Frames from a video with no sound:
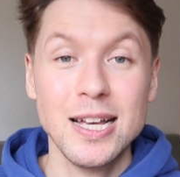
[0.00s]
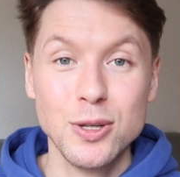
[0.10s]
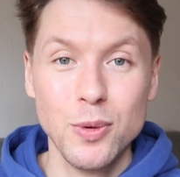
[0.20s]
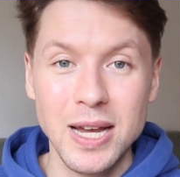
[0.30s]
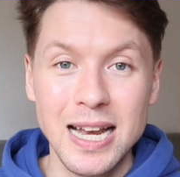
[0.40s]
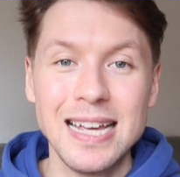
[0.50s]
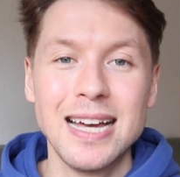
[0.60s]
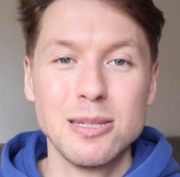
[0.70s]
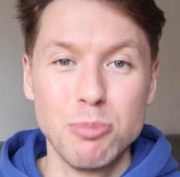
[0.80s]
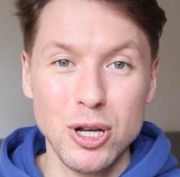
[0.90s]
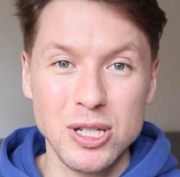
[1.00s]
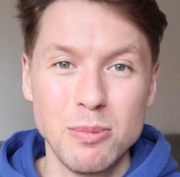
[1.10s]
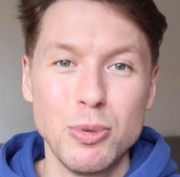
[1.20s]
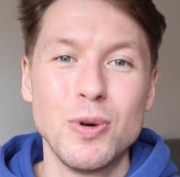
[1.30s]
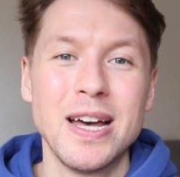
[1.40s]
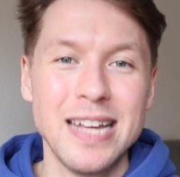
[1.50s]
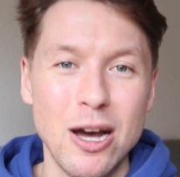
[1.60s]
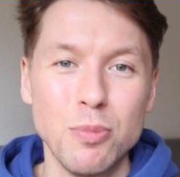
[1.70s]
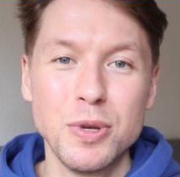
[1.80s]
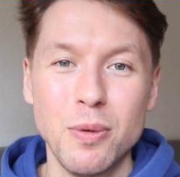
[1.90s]
as quickly as possible and
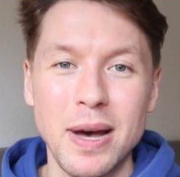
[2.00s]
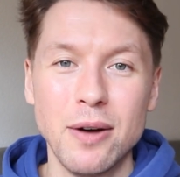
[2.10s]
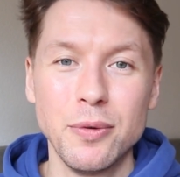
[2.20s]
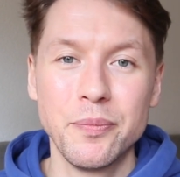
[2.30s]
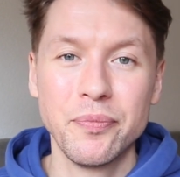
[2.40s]
help you out.